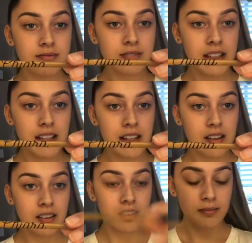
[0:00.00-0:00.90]

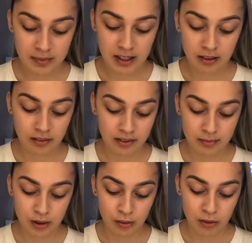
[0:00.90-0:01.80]
And I love them
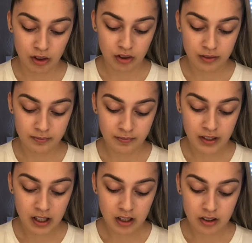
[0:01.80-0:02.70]
so much.
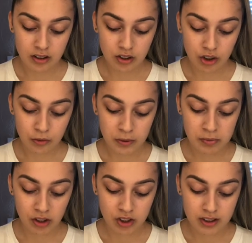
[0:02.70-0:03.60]
Such good wee
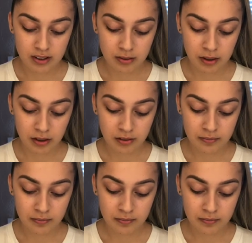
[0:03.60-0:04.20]
brushes as well.